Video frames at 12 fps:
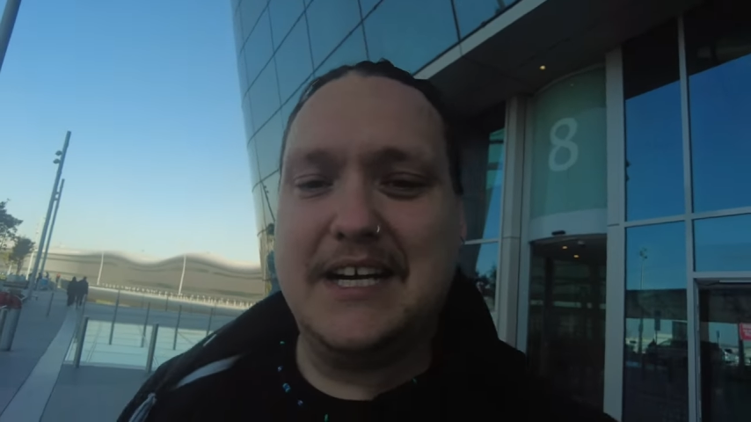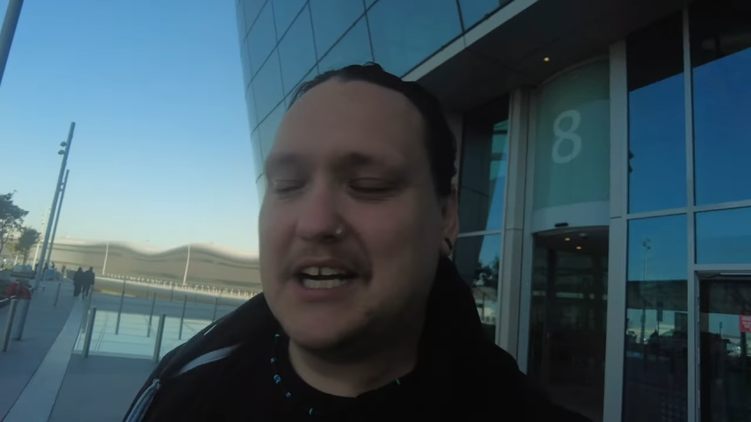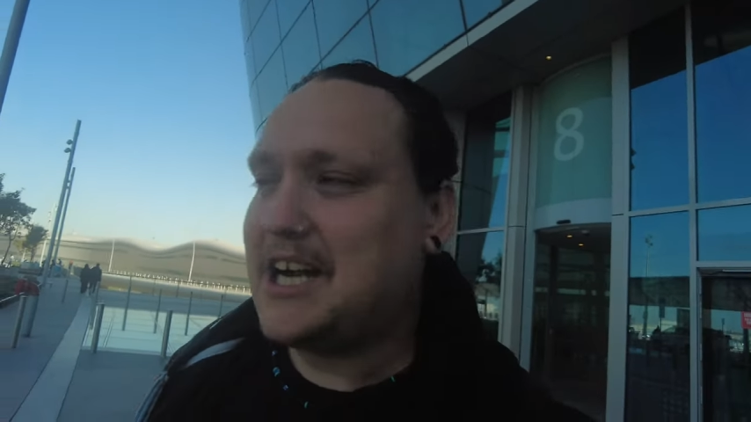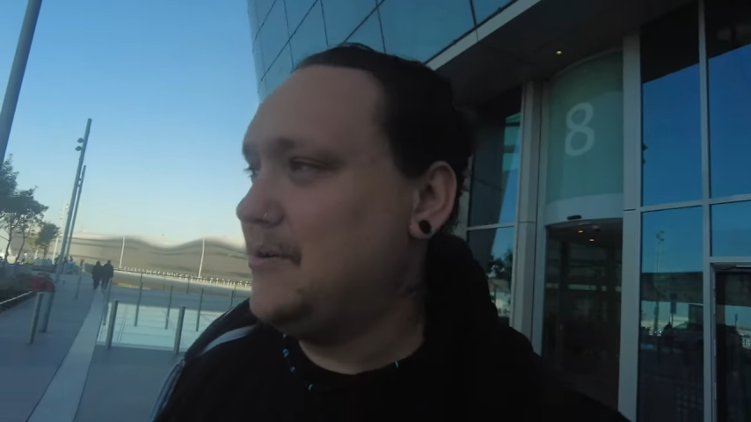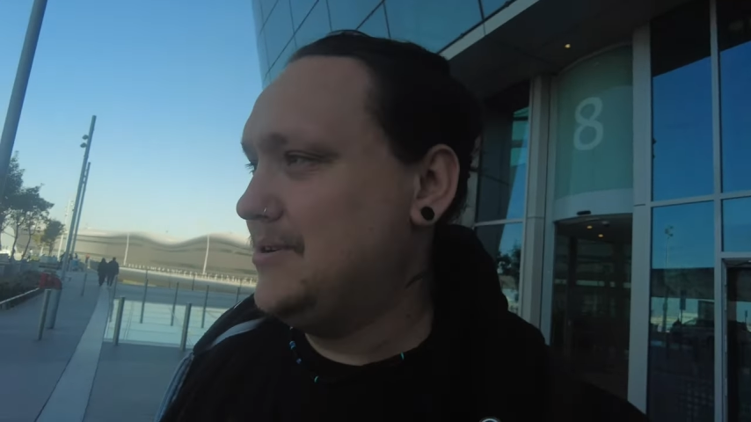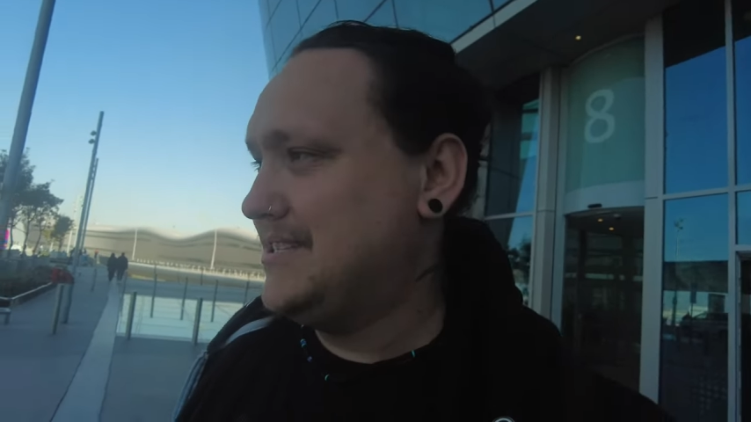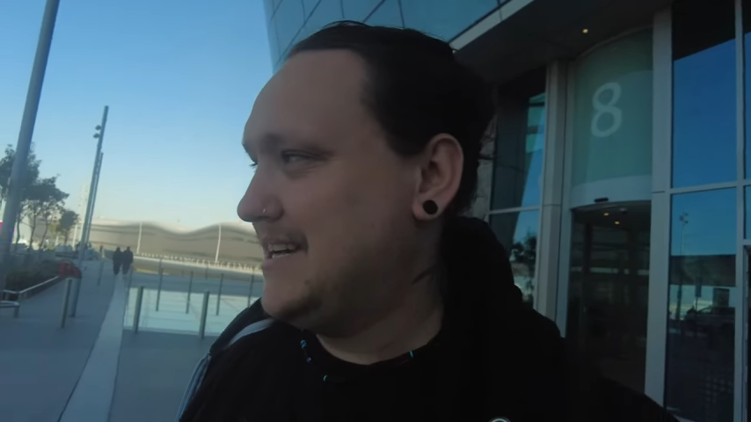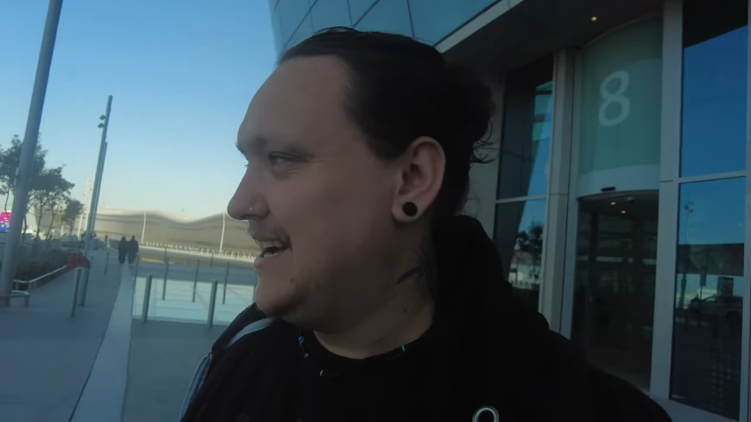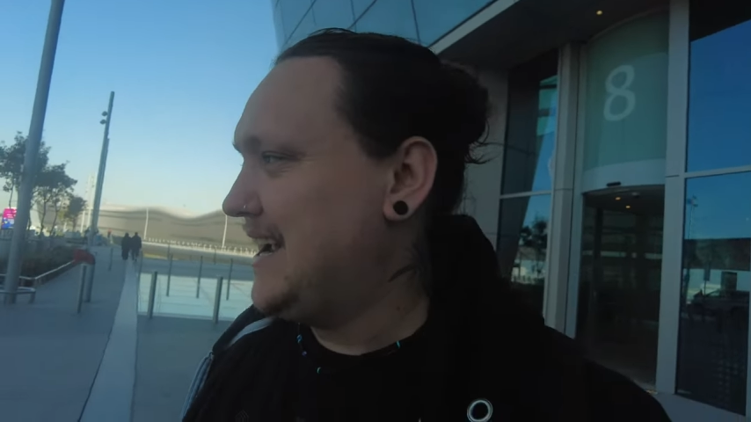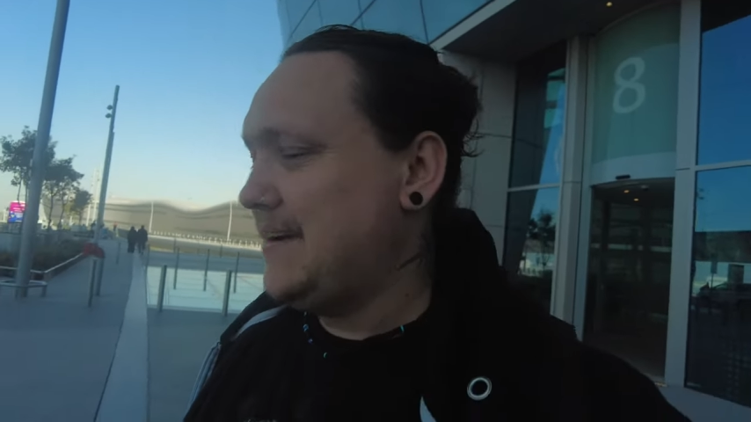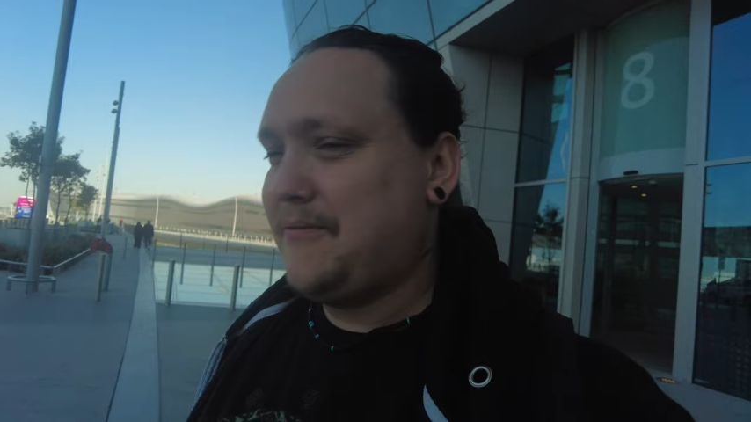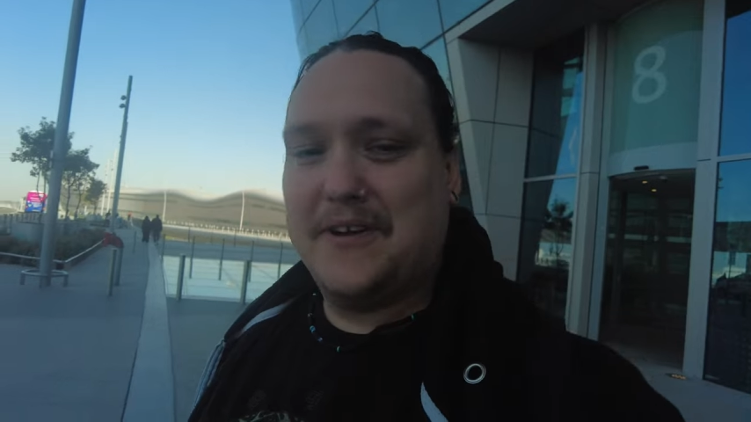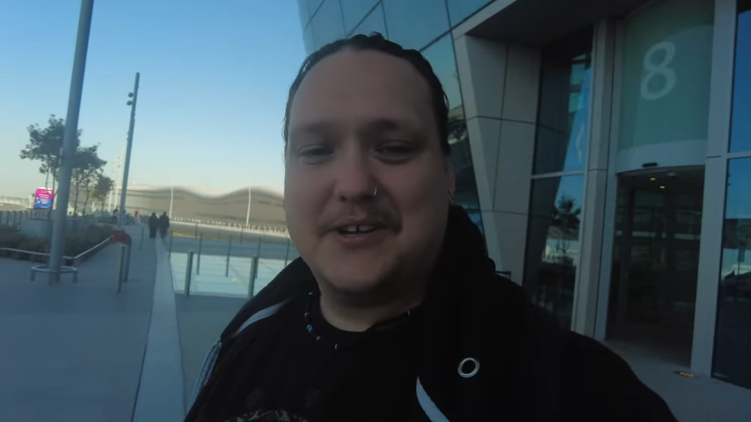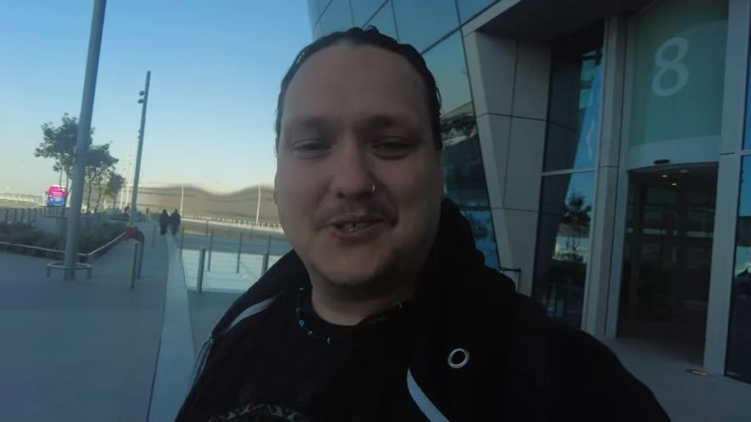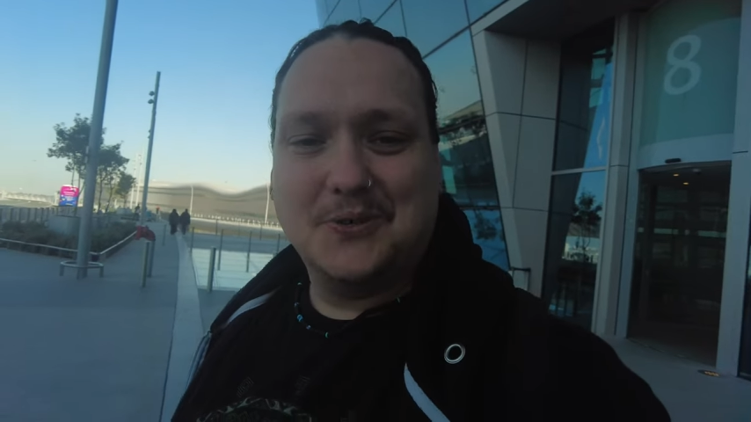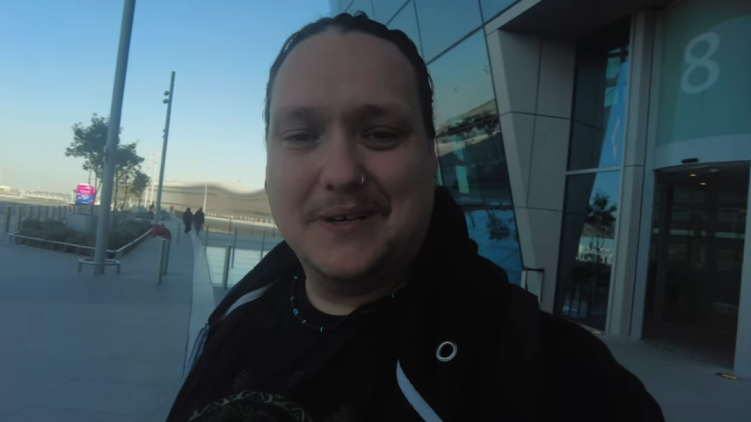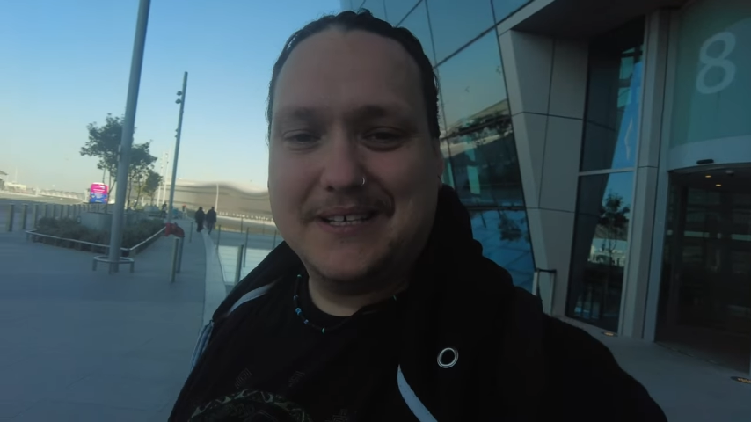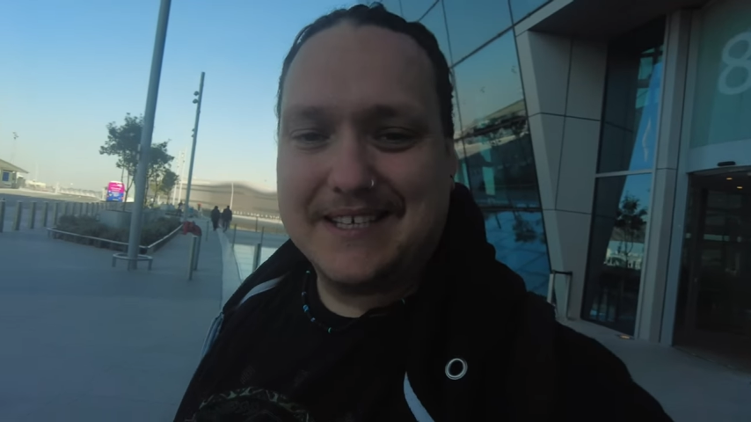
go and get everything sorted,